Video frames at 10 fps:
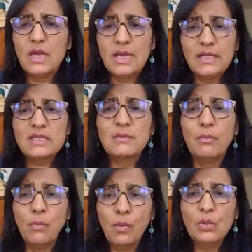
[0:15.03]
It's
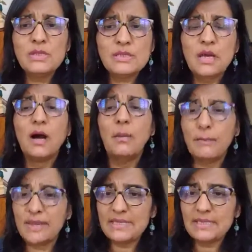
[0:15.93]
most
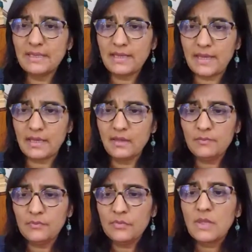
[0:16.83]
amazing day
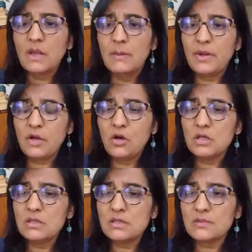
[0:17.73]

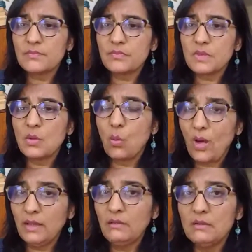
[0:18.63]
because
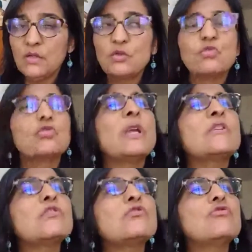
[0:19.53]
one, you get
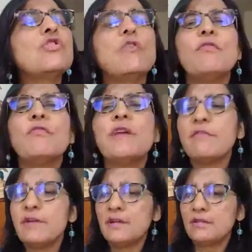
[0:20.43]
to do your
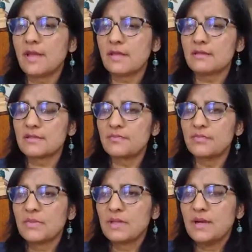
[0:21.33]
favorite things.
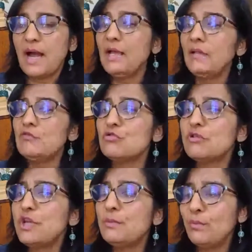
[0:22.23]
I love to
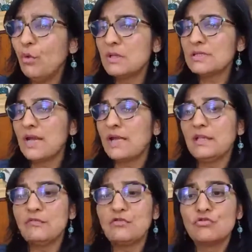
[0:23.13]
read books. I
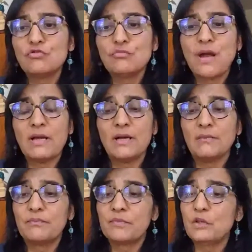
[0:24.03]
love to do my,
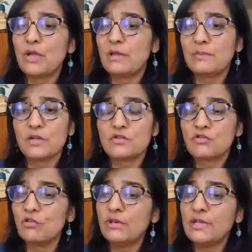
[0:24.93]
look at my
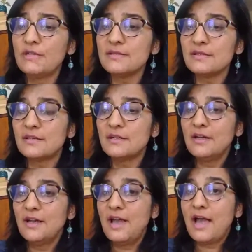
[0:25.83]
stories,
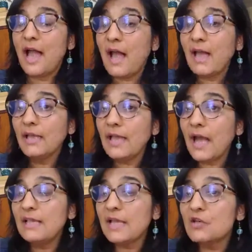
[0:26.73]
and I
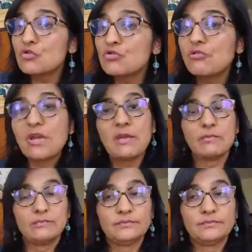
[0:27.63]
like to dream